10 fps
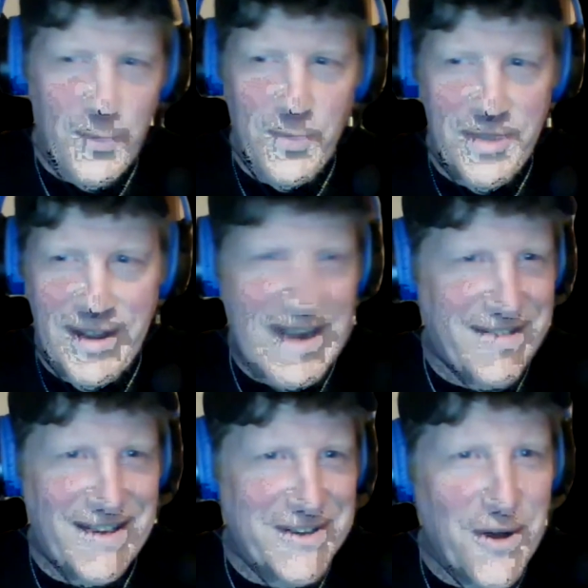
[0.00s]
that has
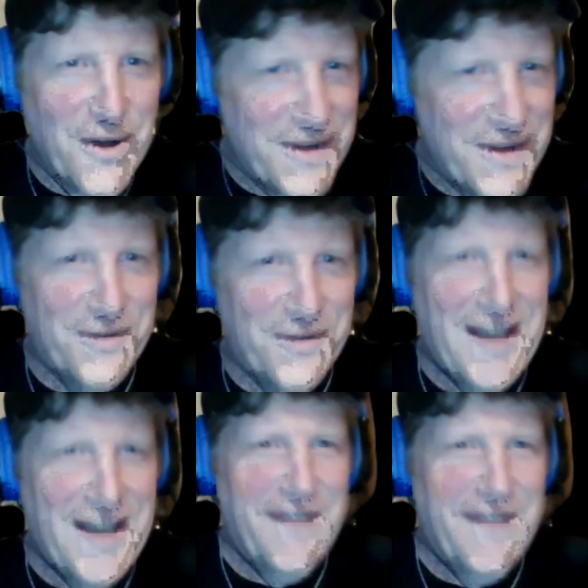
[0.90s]
like no intros to
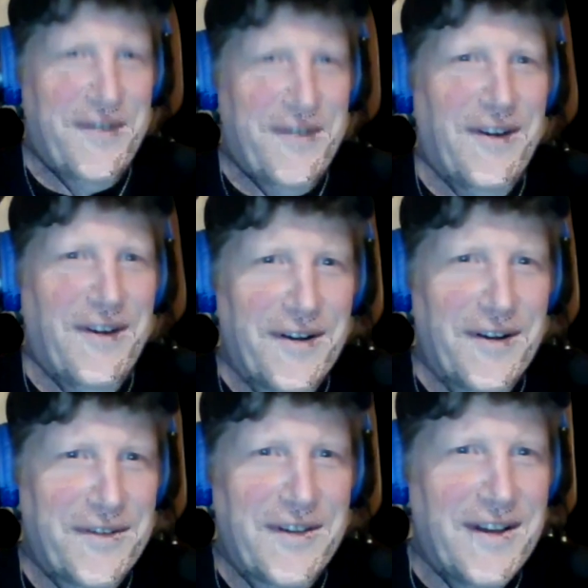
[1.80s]
any of their
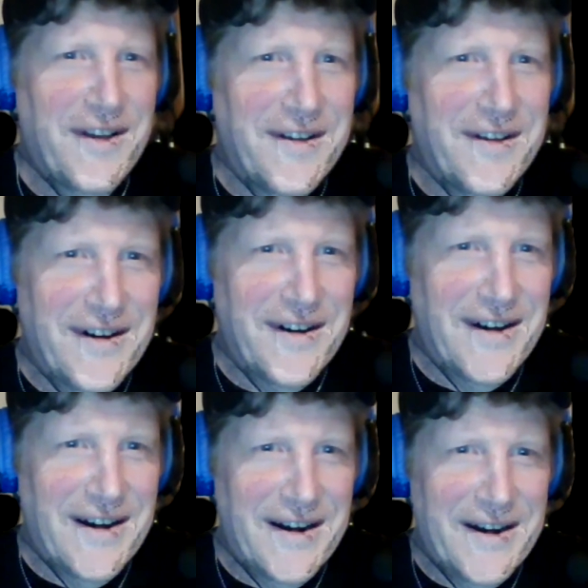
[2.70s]
songs.
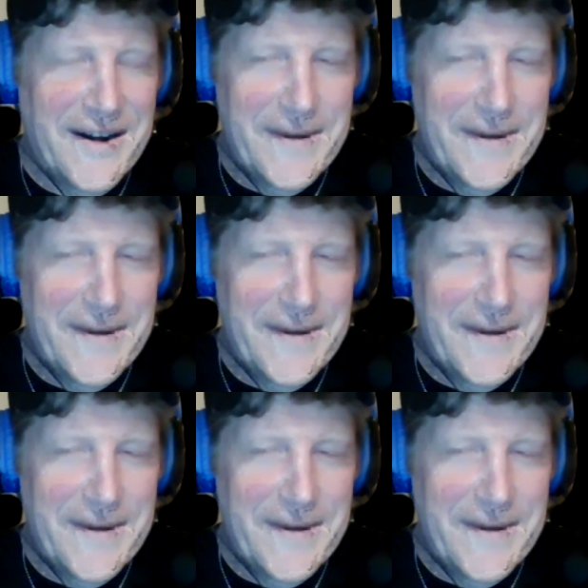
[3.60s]
Oh